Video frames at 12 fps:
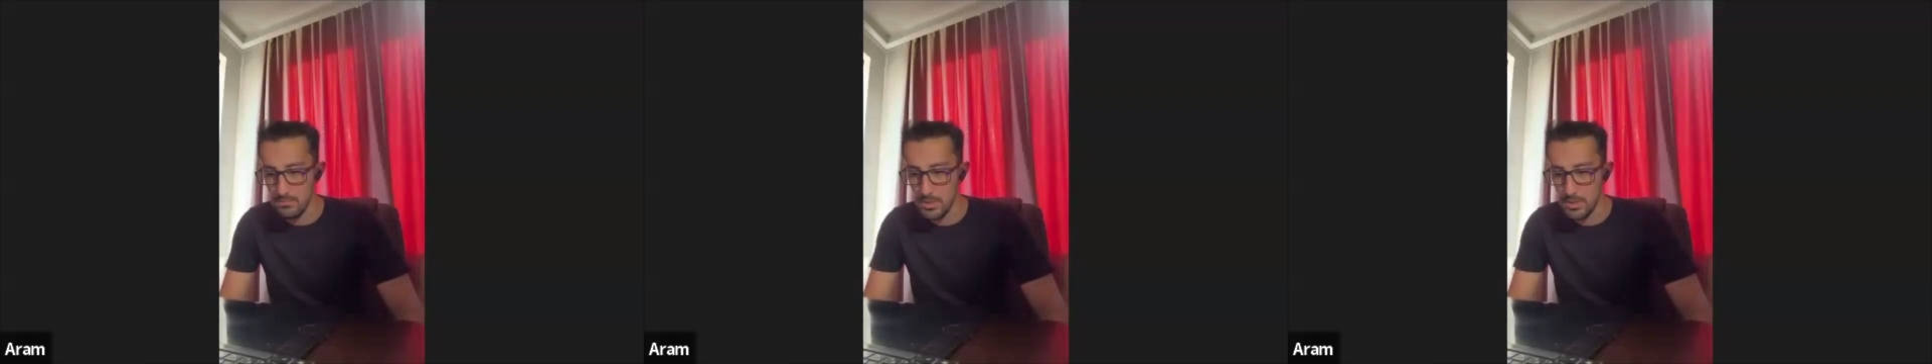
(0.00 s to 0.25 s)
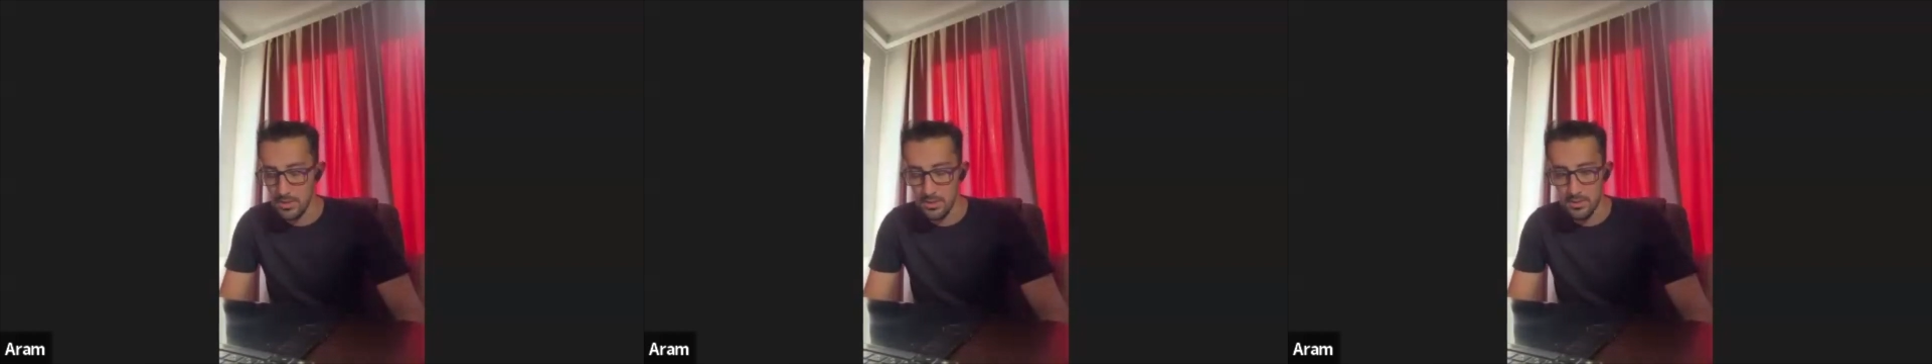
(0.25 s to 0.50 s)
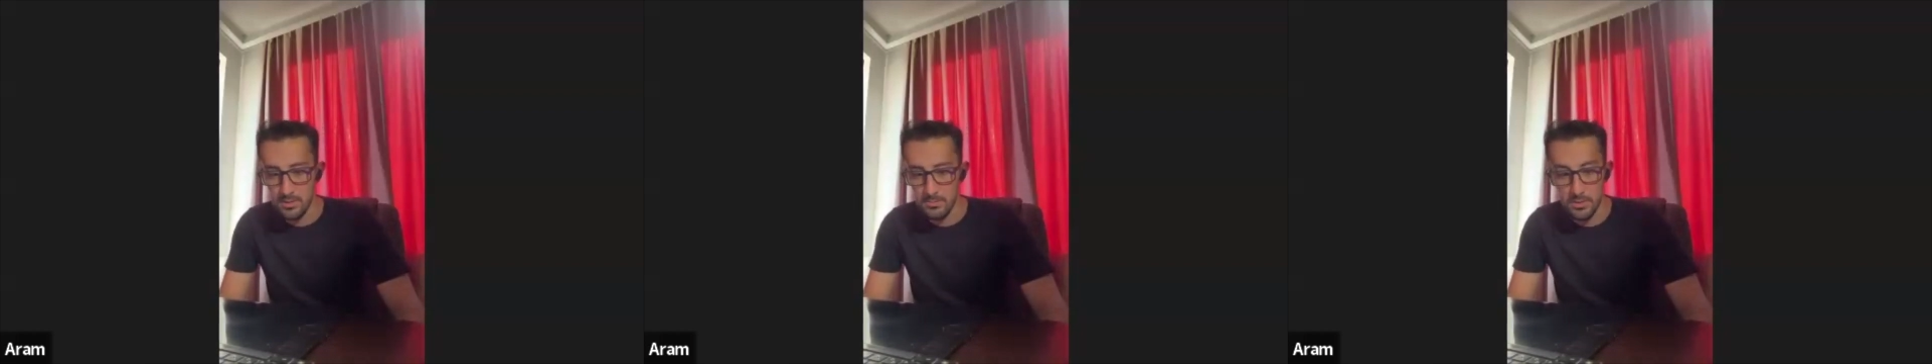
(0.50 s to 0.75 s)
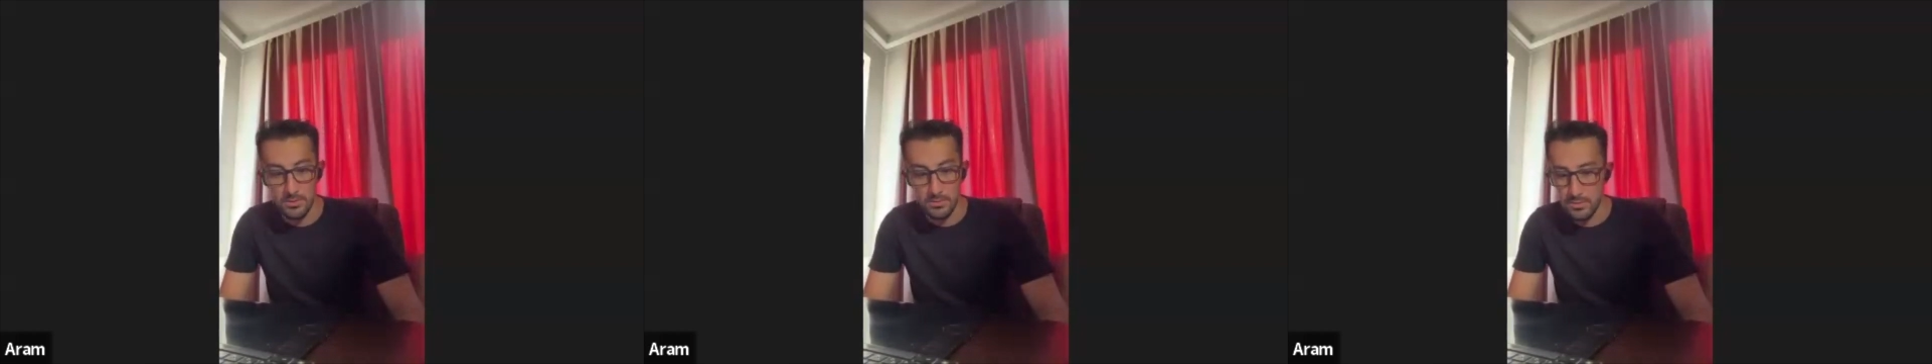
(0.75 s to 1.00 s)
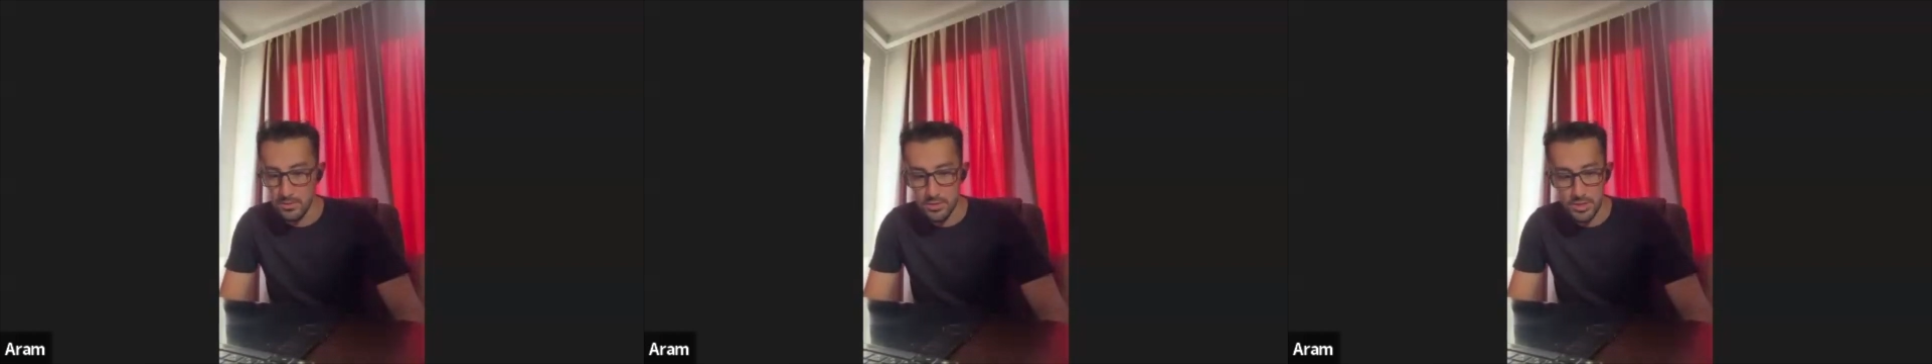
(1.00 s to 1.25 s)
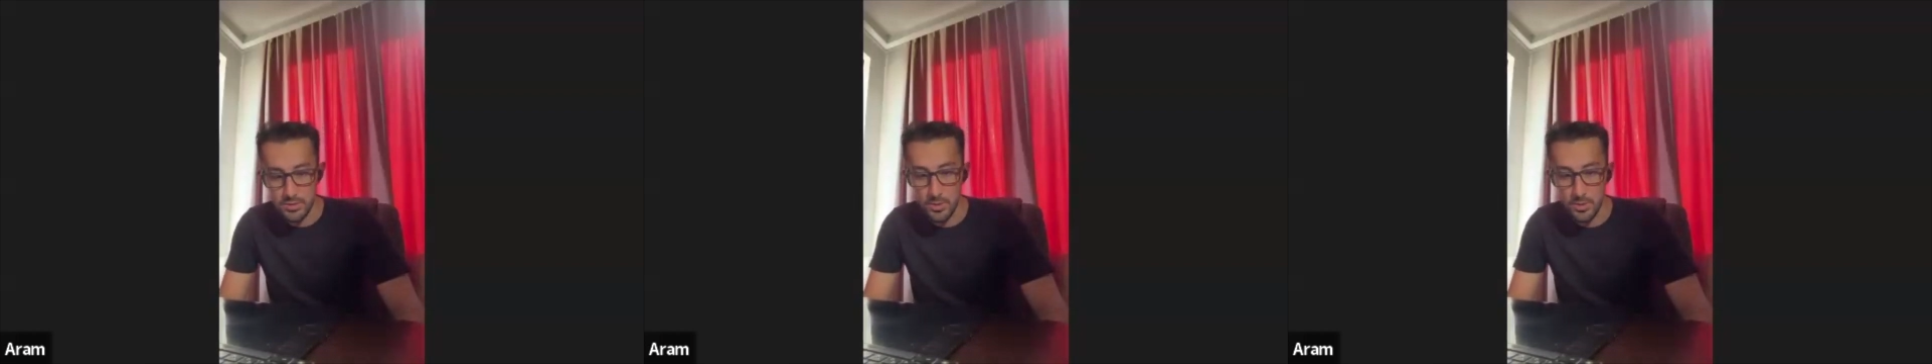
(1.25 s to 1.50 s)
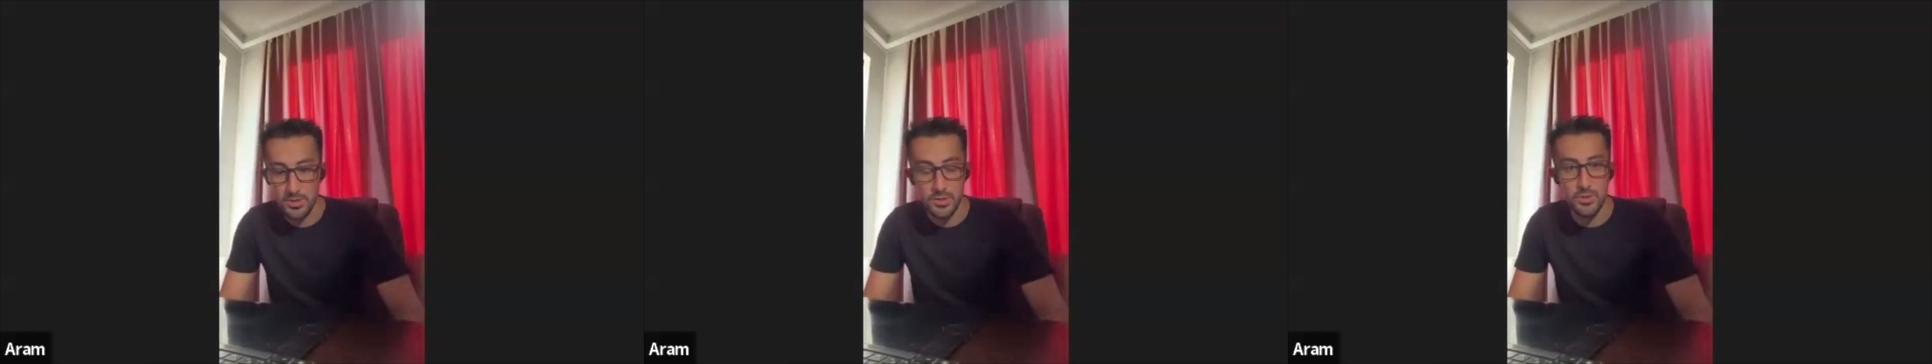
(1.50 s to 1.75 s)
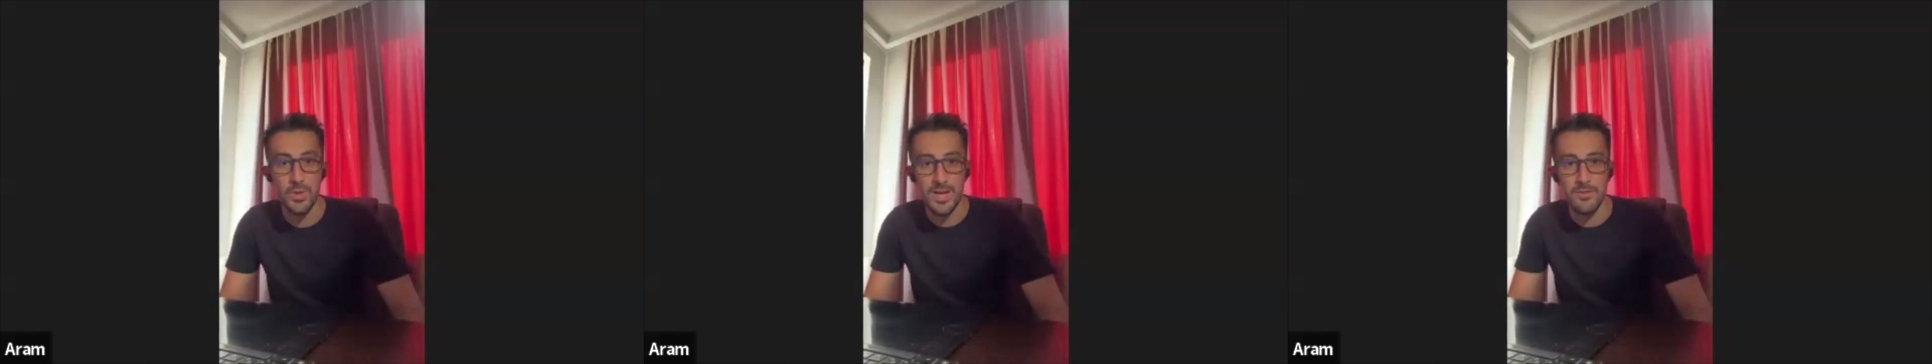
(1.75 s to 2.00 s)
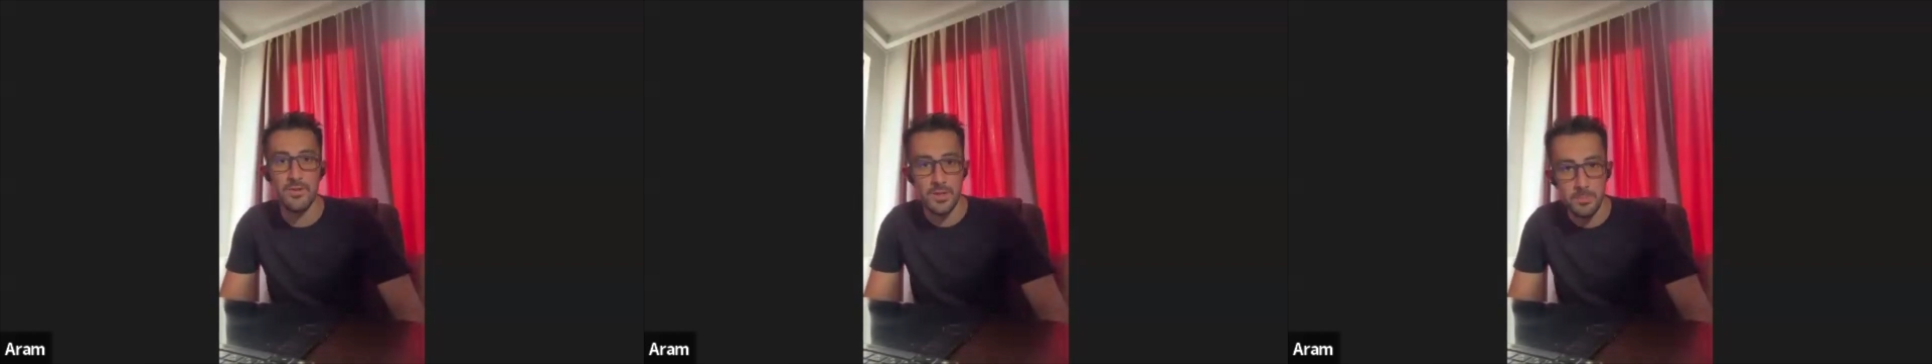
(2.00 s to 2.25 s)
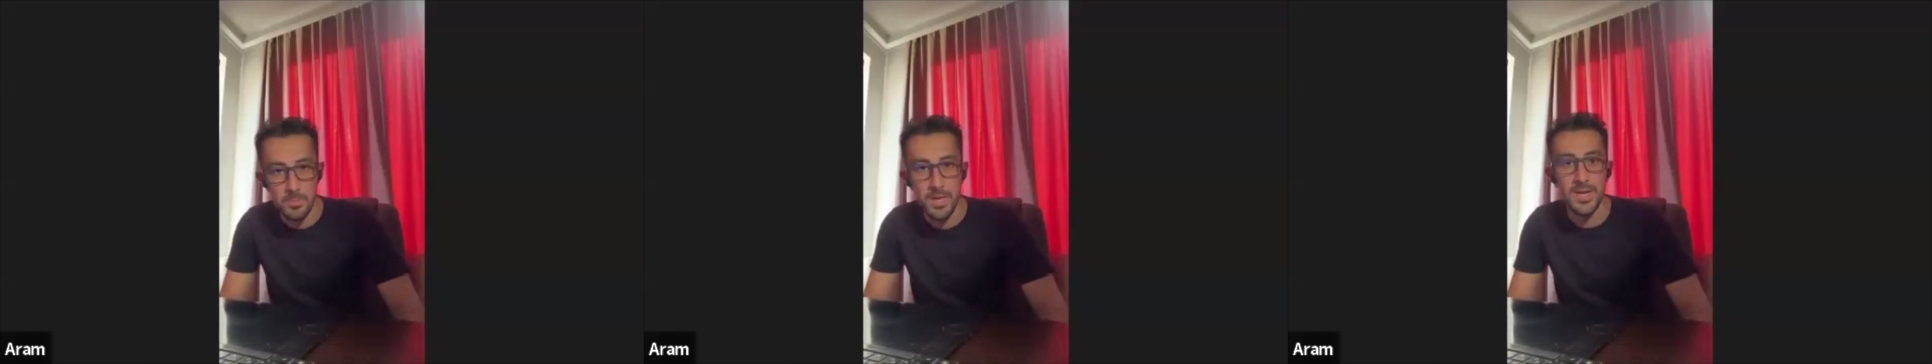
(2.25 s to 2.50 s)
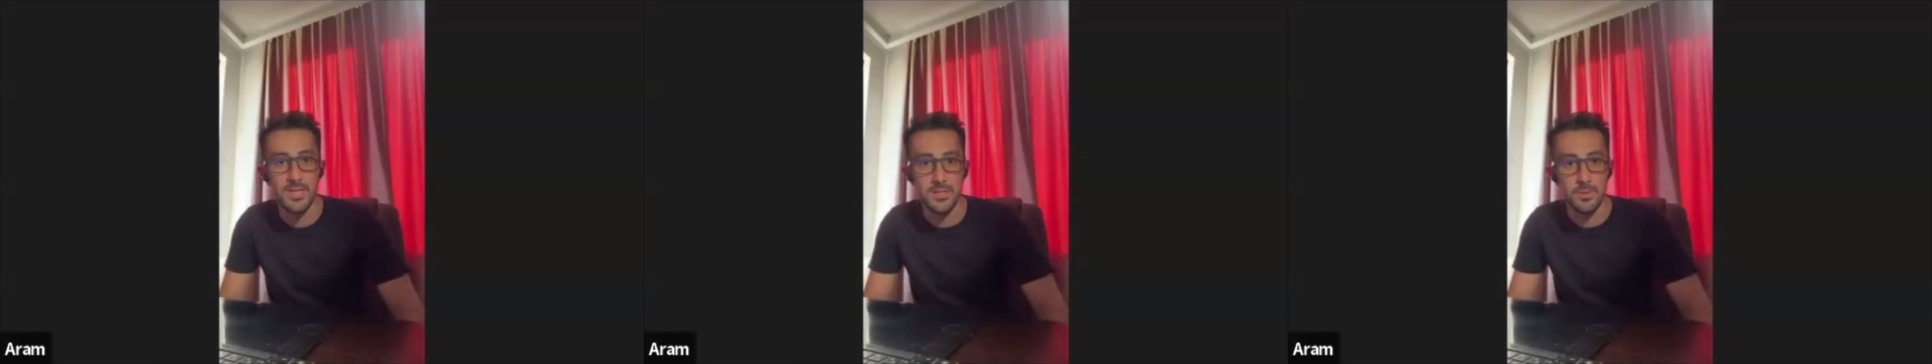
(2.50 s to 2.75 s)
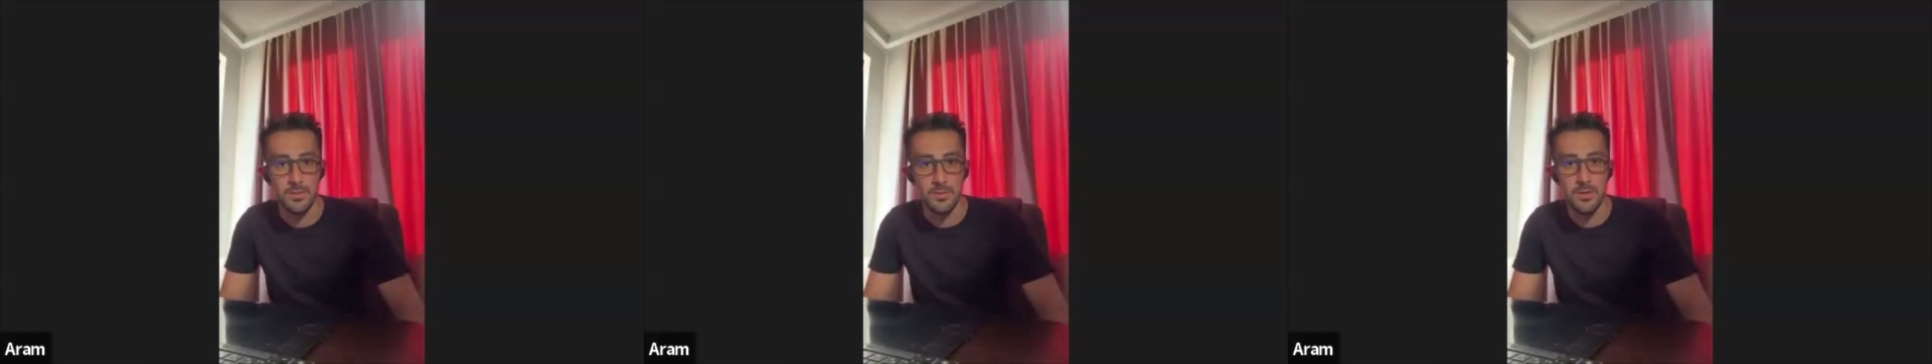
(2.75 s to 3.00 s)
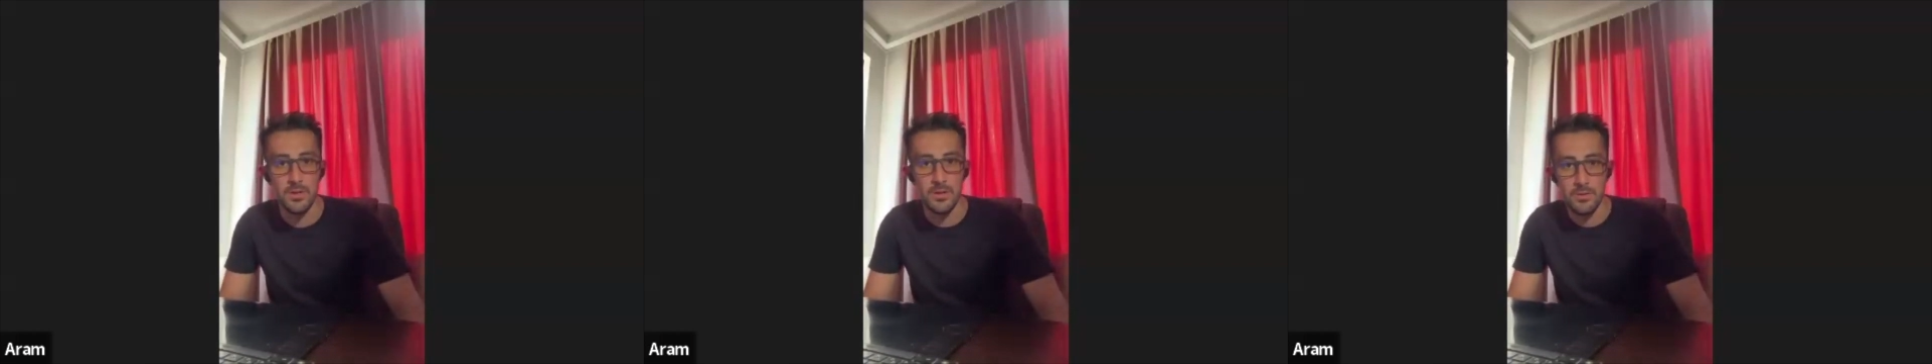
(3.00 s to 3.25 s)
want to do everything possible